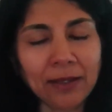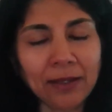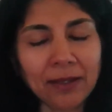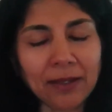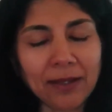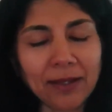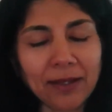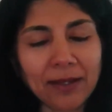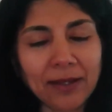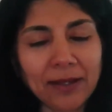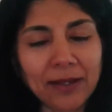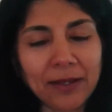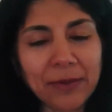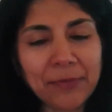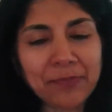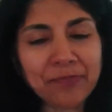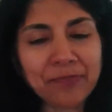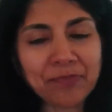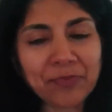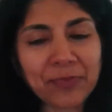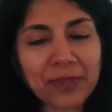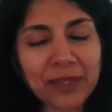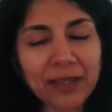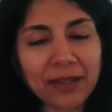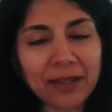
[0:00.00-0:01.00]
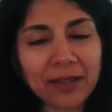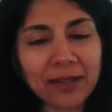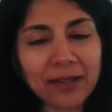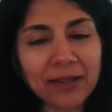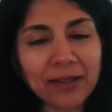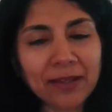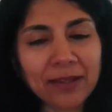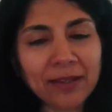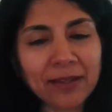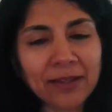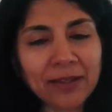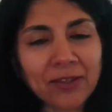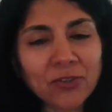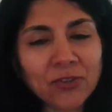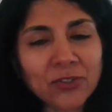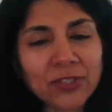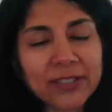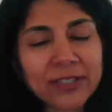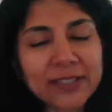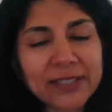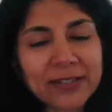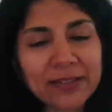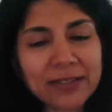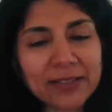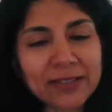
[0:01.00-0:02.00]

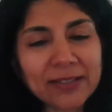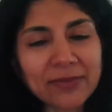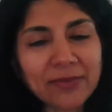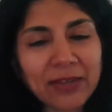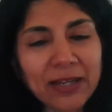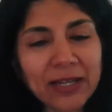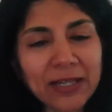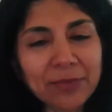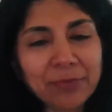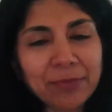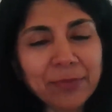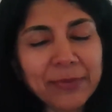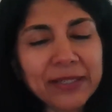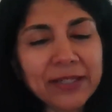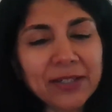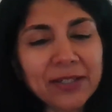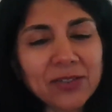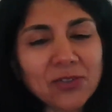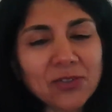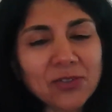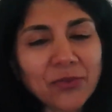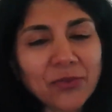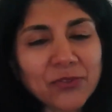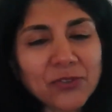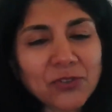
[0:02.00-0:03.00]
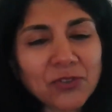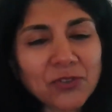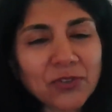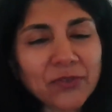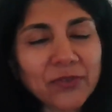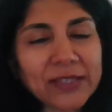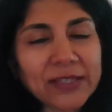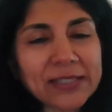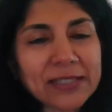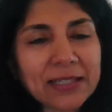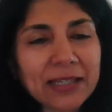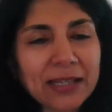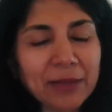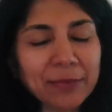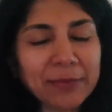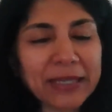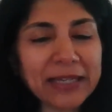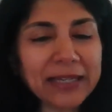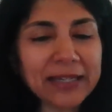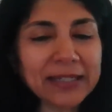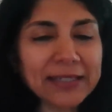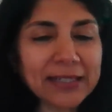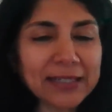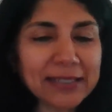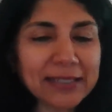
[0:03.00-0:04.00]
the development of sort of Islamic
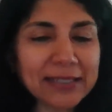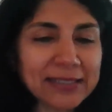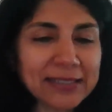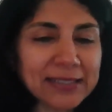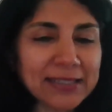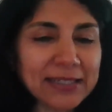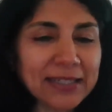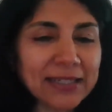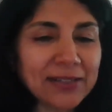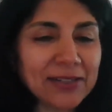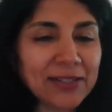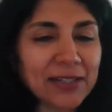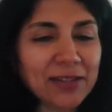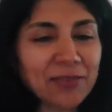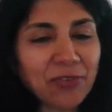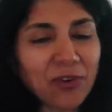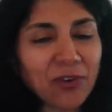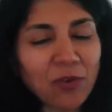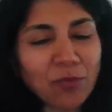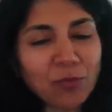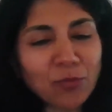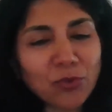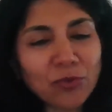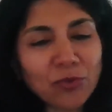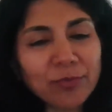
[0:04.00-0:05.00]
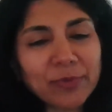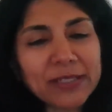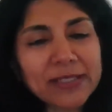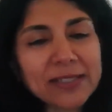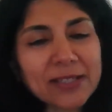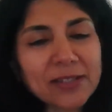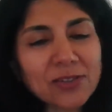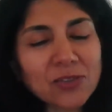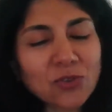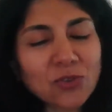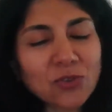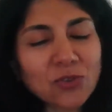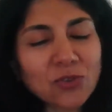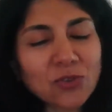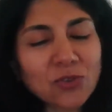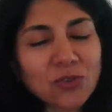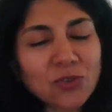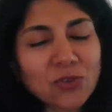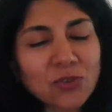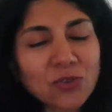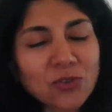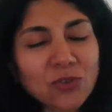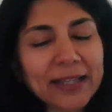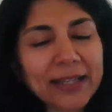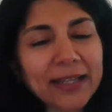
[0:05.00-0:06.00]
identity and reform movements and so on
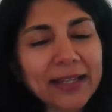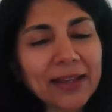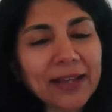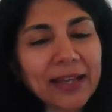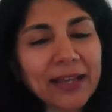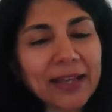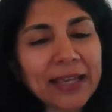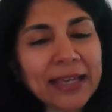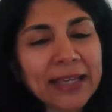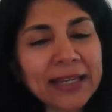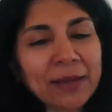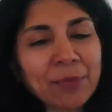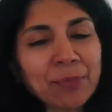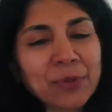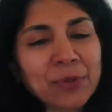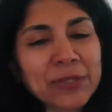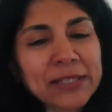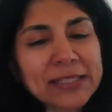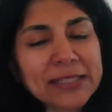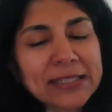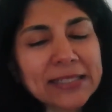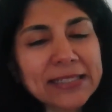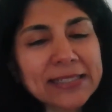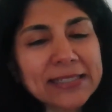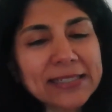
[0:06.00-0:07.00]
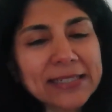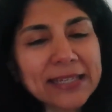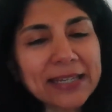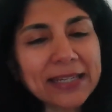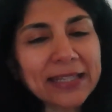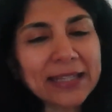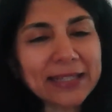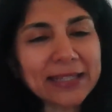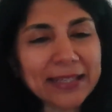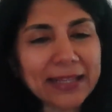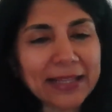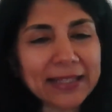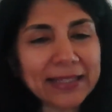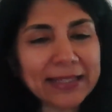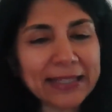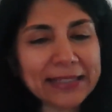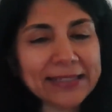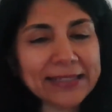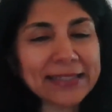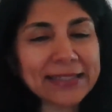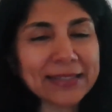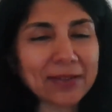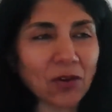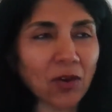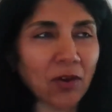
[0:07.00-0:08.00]
in a princely state
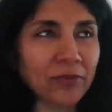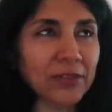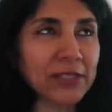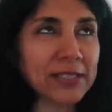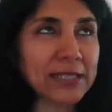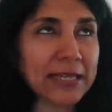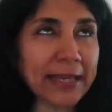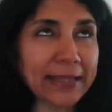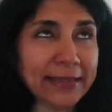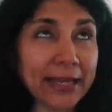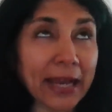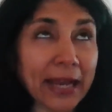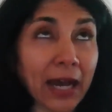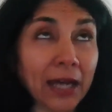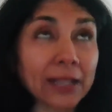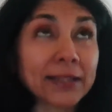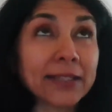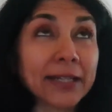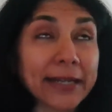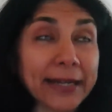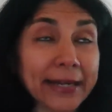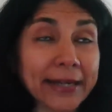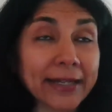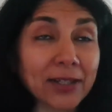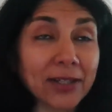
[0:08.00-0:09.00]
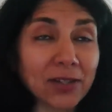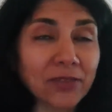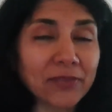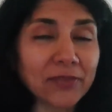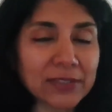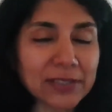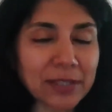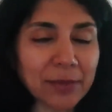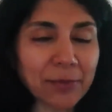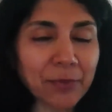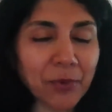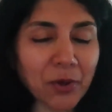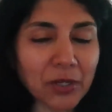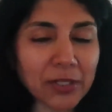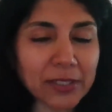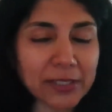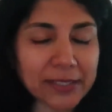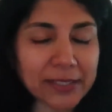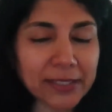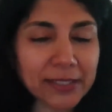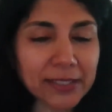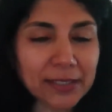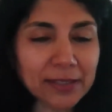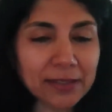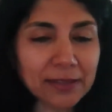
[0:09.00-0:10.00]
that's obviously at the other end of the
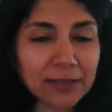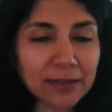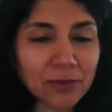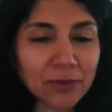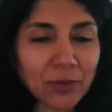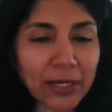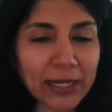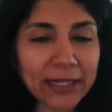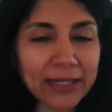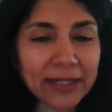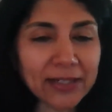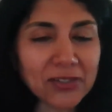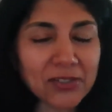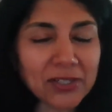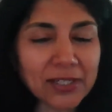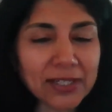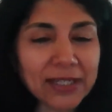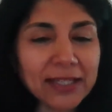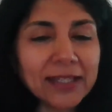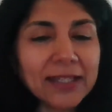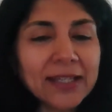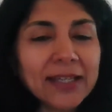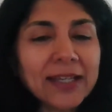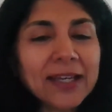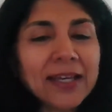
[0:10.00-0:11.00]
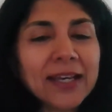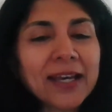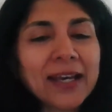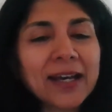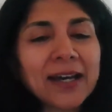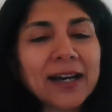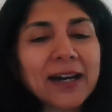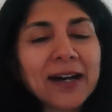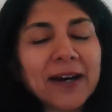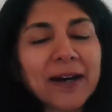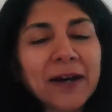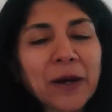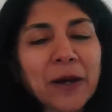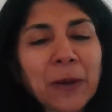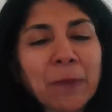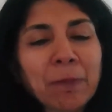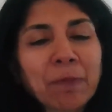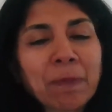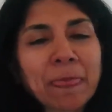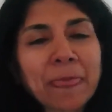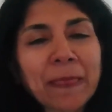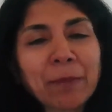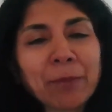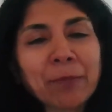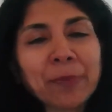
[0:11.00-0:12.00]
subcontinent, quite literally.
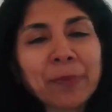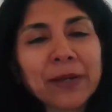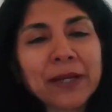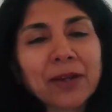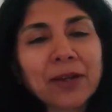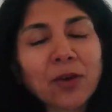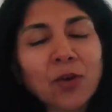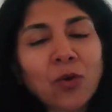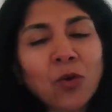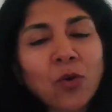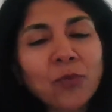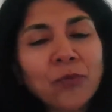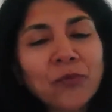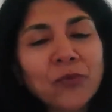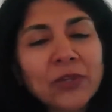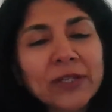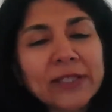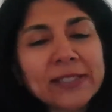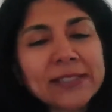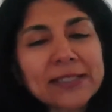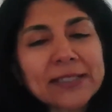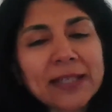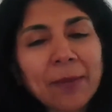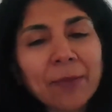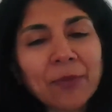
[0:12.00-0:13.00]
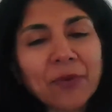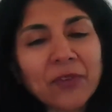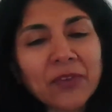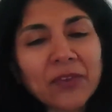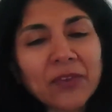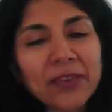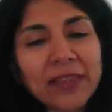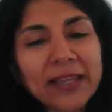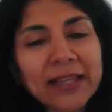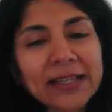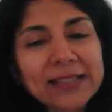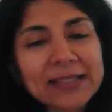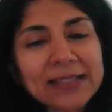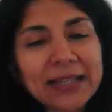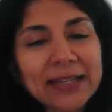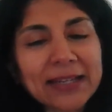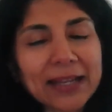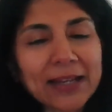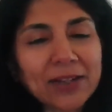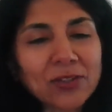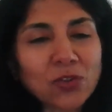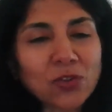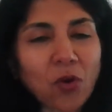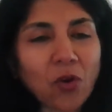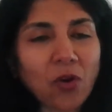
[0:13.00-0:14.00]
But hopefully some of the things that
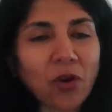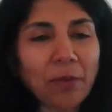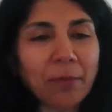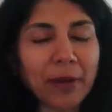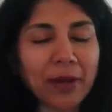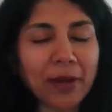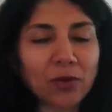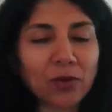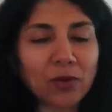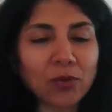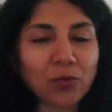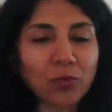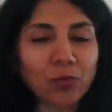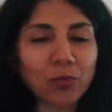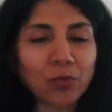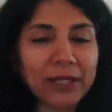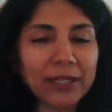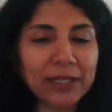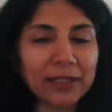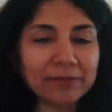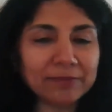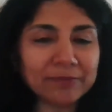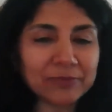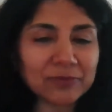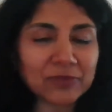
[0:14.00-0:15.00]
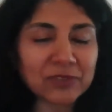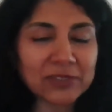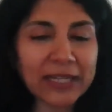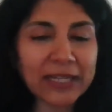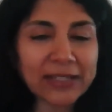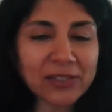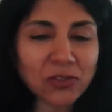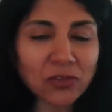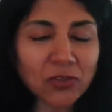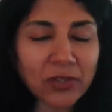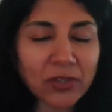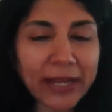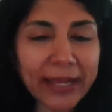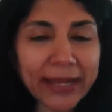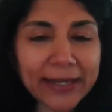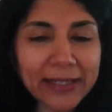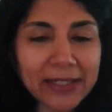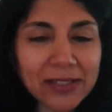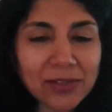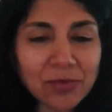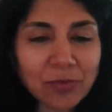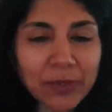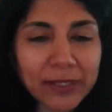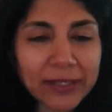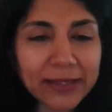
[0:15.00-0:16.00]
I talk about will
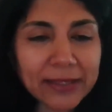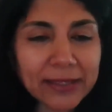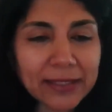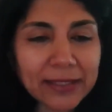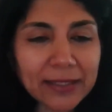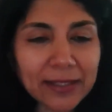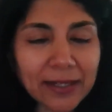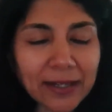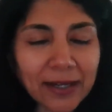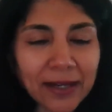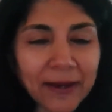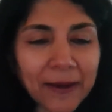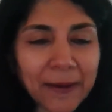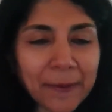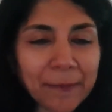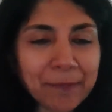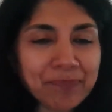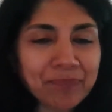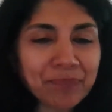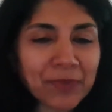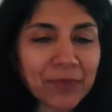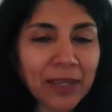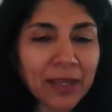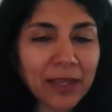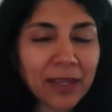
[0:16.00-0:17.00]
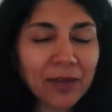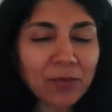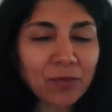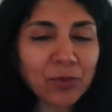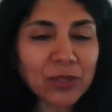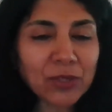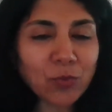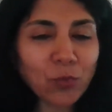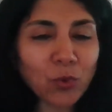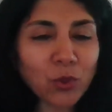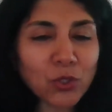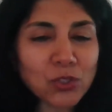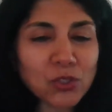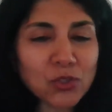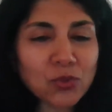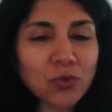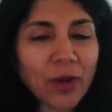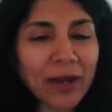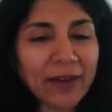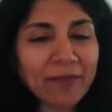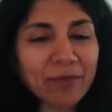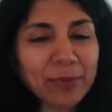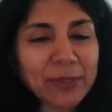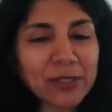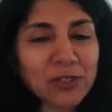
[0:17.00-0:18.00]
resonate with what you
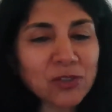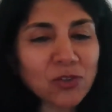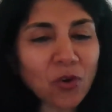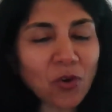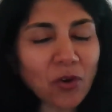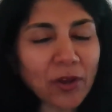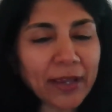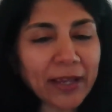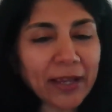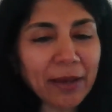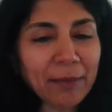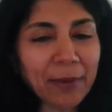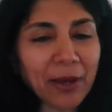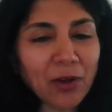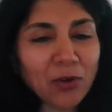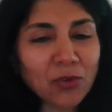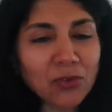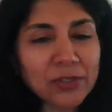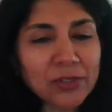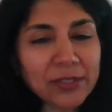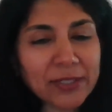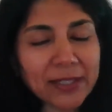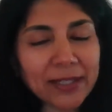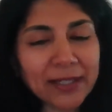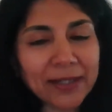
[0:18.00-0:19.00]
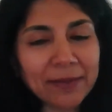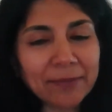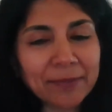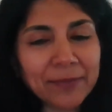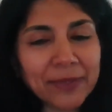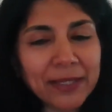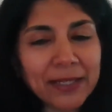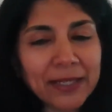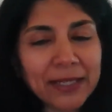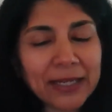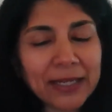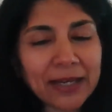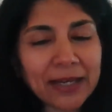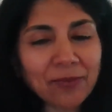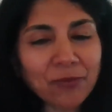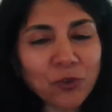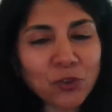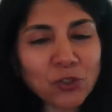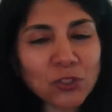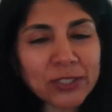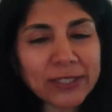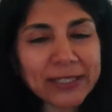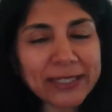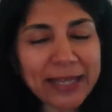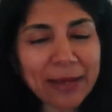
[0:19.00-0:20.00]
have been talking about.
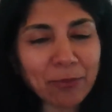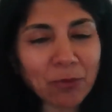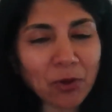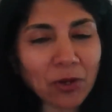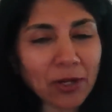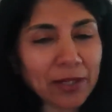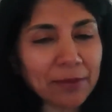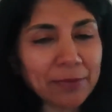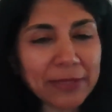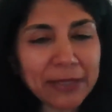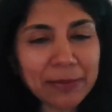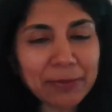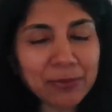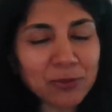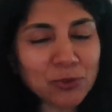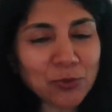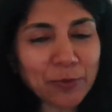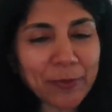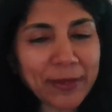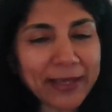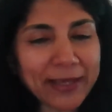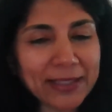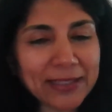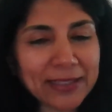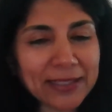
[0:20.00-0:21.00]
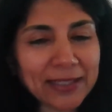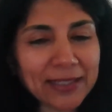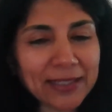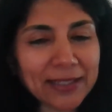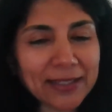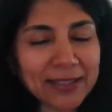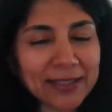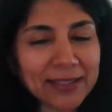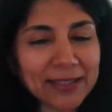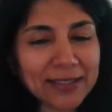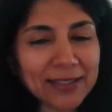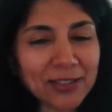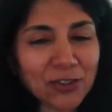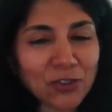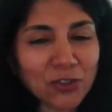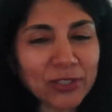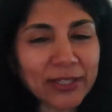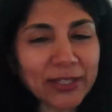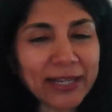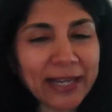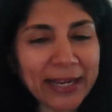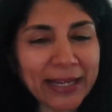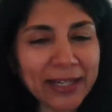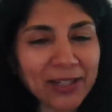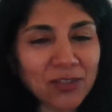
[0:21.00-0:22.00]
Unfortunately, I'm not going to be able to make
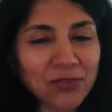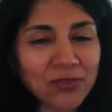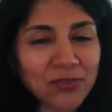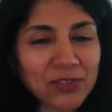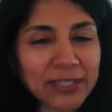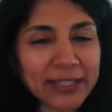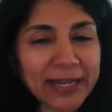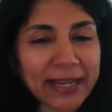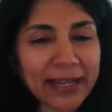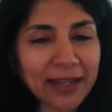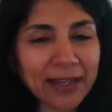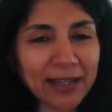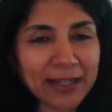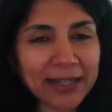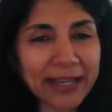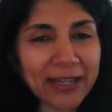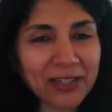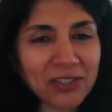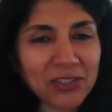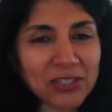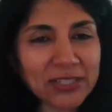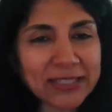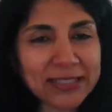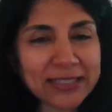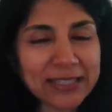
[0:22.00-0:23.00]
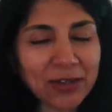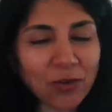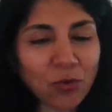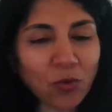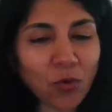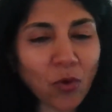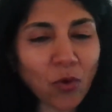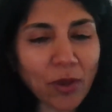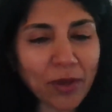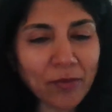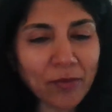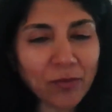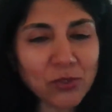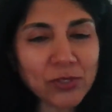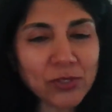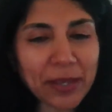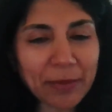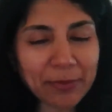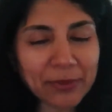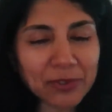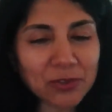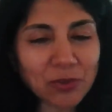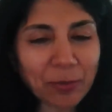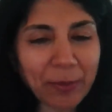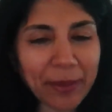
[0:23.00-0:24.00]
the kind of direct connections that Roy was
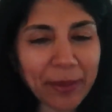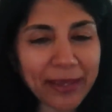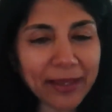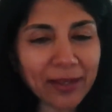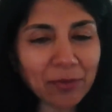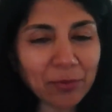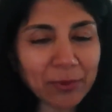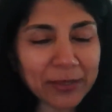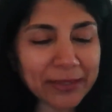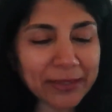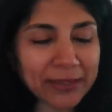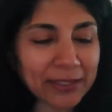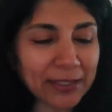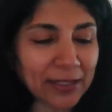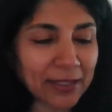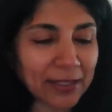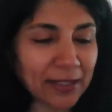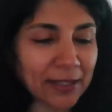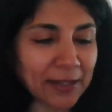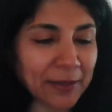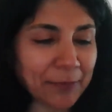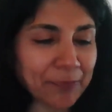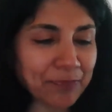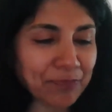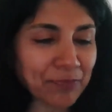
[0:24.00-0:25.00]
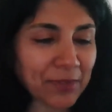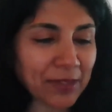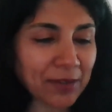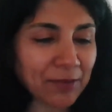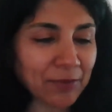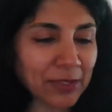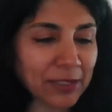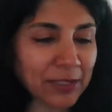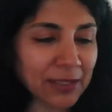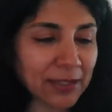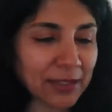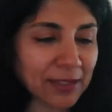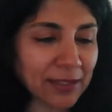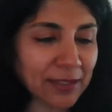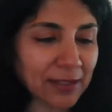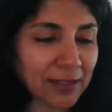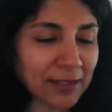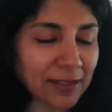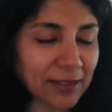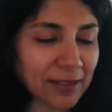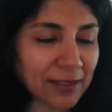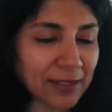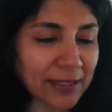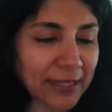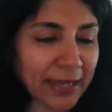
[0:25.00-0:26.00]
able to make with
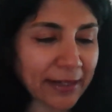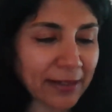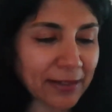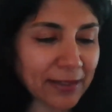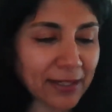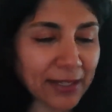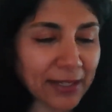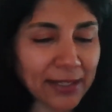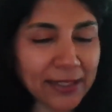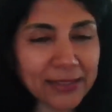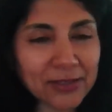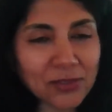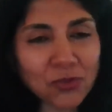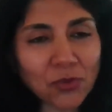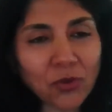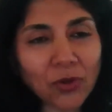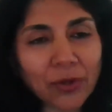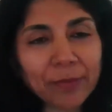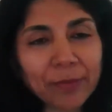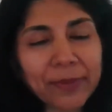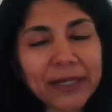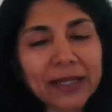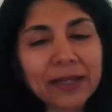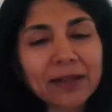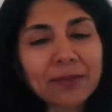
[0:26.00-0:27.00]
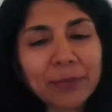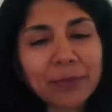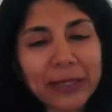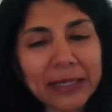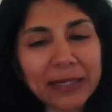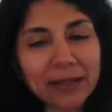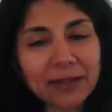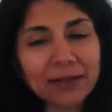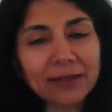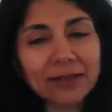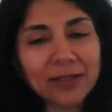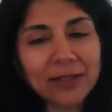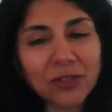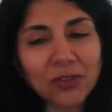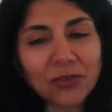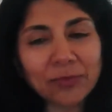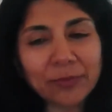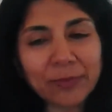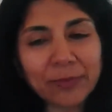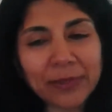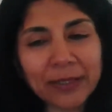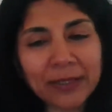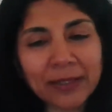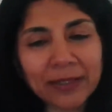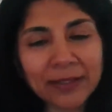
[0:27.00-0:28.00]
Kerala and so on. But
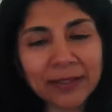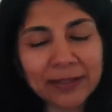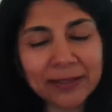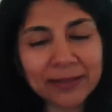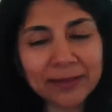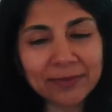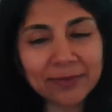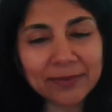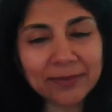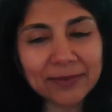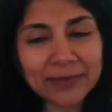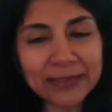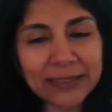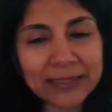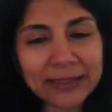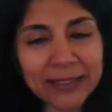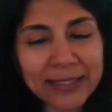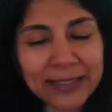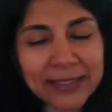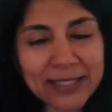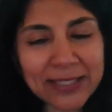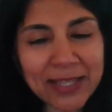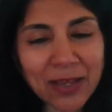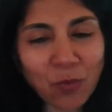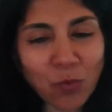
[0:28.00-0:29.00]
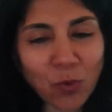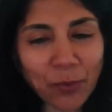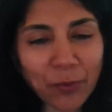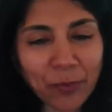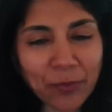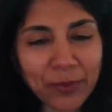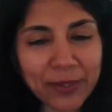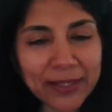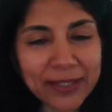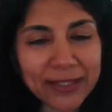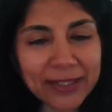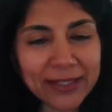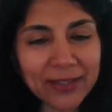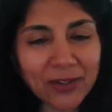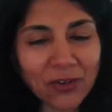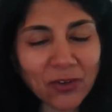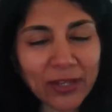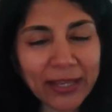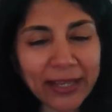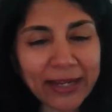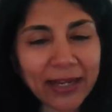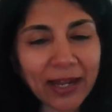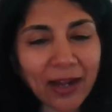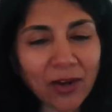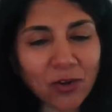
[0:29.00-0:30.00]
let's see what we
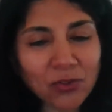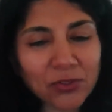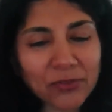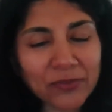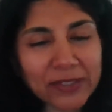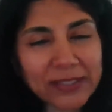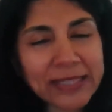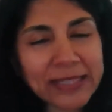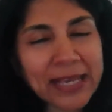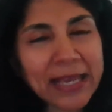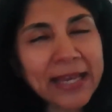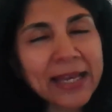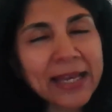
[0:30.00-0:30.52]
get out of this.